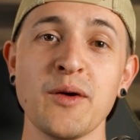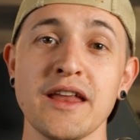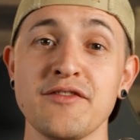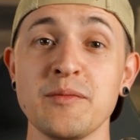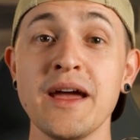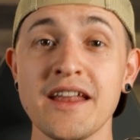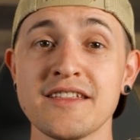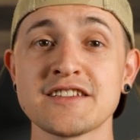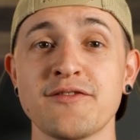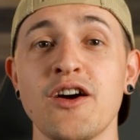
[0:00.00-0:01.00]
And if you made it
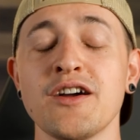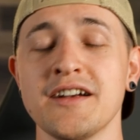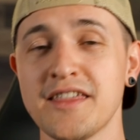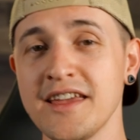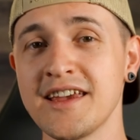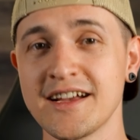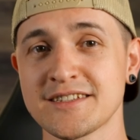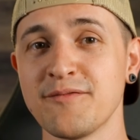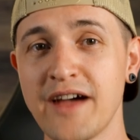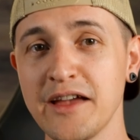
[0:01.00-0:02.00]
this far and think you got
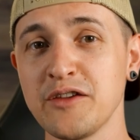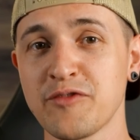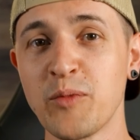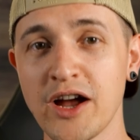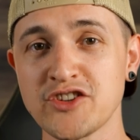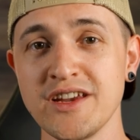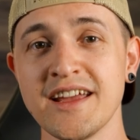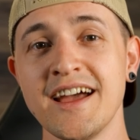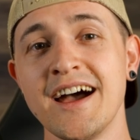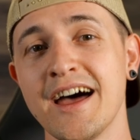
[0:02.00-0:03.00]
some value from watching,
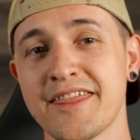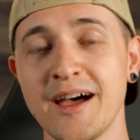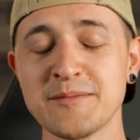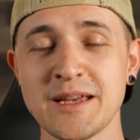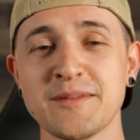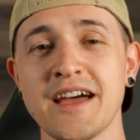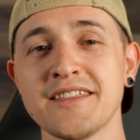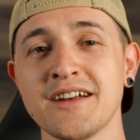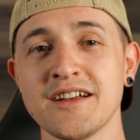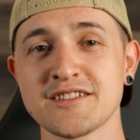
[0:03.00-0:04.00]
a thumbs up down
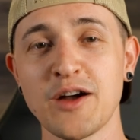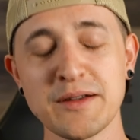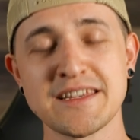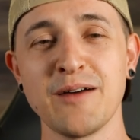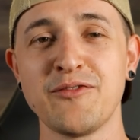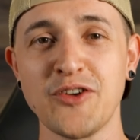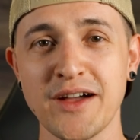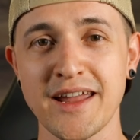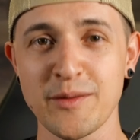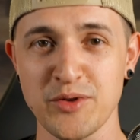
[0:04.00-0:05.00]
there is always helpful
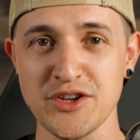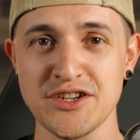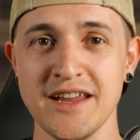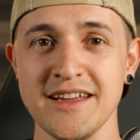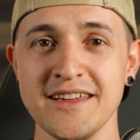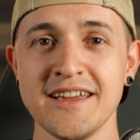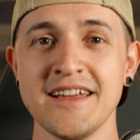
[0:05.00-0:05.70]
and I appreciate it.